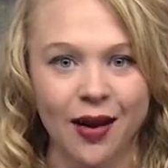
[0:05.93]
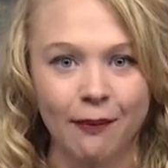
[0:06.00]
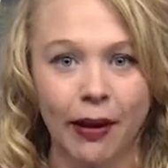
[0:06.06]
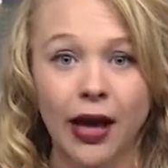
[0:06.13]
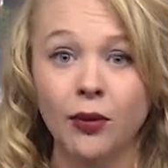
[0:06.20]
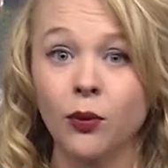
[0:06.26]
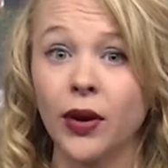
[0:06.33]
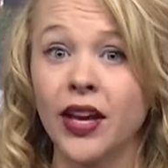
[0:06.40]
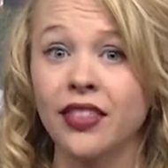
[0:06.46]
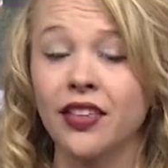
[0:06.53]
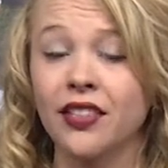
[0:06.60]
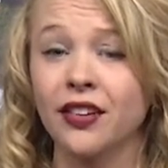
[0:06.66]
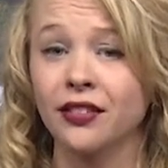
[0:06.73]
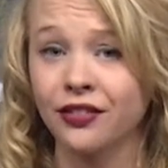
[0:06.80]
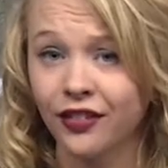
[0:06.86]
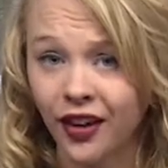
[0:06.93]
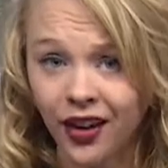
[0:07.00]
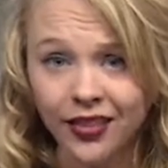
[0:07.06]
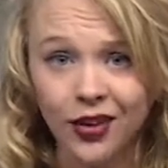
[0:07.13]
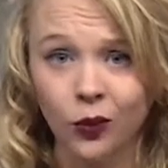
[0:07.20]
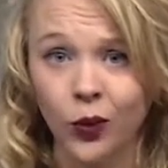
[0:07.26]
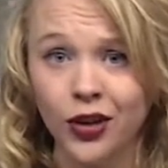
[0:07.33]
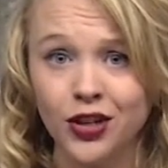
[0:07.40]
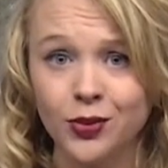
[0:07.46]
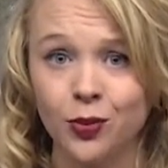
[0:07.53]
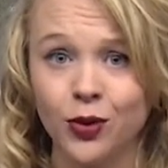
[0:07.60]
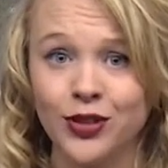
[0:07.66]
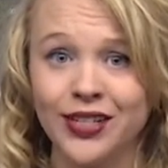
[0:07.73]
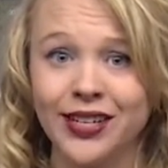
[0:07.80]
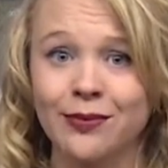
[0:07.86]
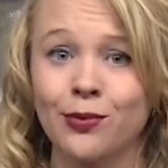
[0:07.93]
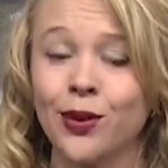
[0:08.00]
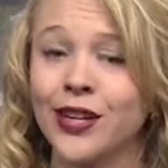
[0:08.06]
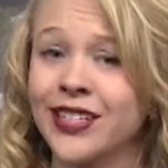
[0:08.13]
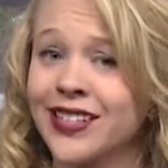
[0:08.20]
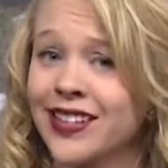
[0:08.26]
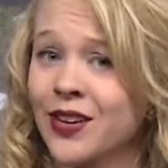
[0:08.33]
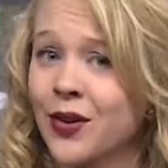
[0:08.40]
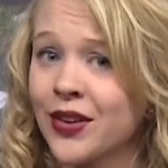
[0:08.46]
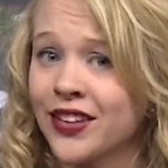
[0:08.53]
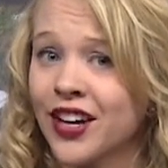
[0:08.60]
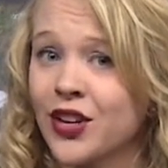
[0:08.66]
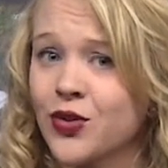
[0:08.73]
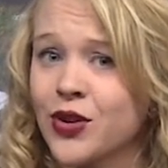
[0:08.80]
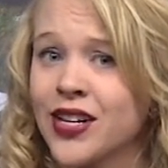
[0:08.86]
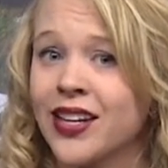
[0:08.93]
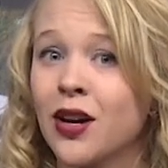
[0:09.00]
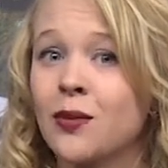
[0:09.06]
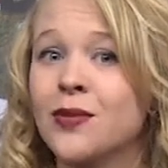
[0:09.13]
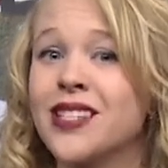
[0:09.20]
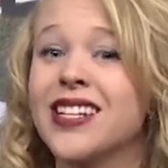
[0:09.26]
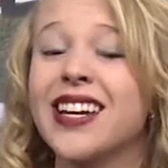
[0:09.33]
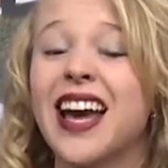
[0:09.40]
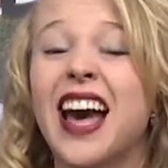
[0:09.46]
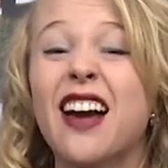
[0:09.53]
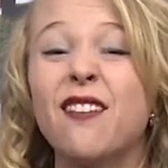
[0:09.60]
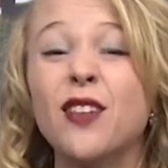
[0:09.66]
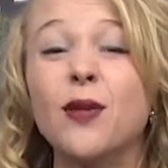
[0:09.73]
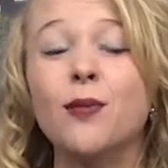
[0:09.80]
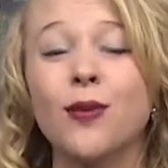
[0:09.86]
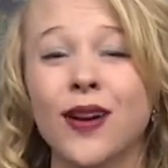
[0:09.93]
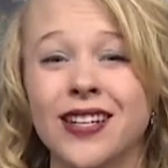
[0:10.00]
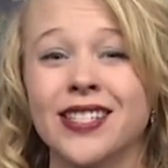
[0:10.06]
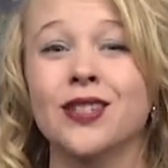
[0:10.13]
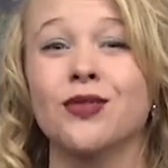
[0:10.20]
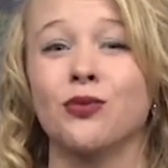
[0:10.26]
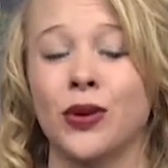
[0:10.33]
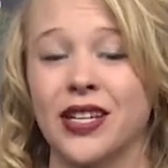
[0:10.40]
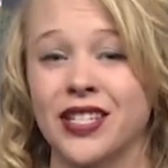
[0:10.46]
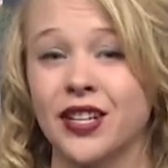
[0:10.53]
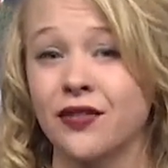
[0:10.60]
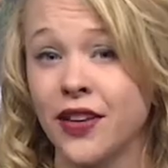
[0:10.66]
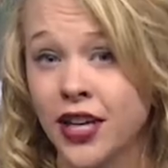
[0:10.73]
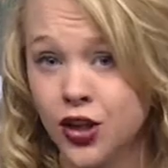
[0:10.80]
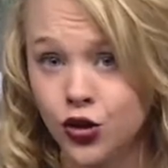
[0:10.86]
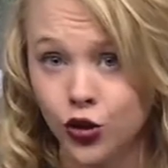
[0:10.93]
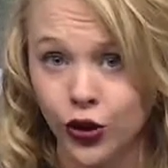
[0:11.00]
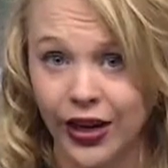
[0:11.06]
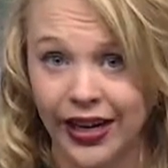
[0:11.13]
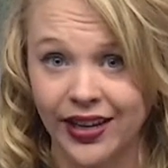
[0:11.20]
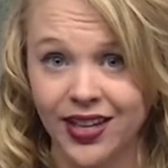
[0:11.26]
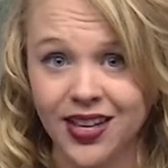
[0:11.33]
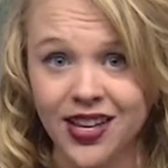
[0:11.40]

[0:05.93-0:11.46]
But with the fun that winter sports can bring to the North Country comes the ever-present risk of injury.